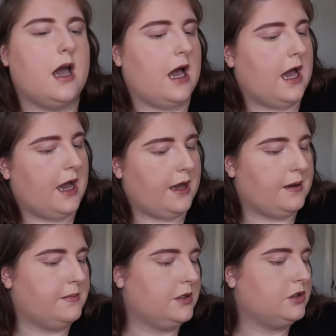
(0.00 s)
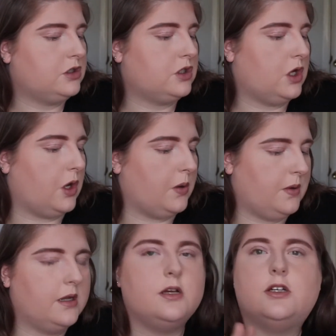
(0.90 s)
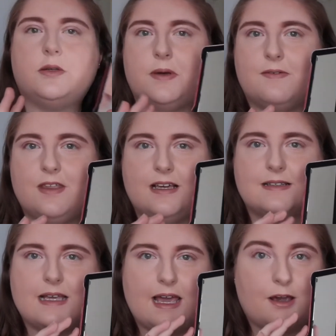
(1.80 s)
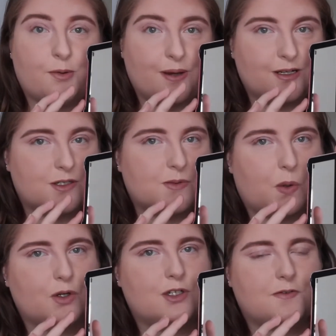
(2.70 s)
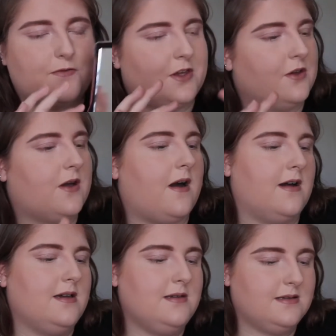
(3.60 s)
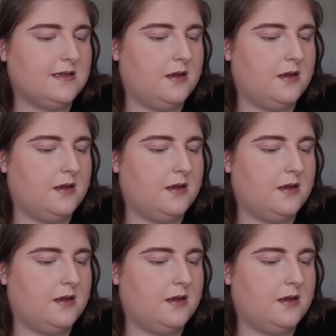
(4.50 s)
So should we give these a quick swatch for you guys?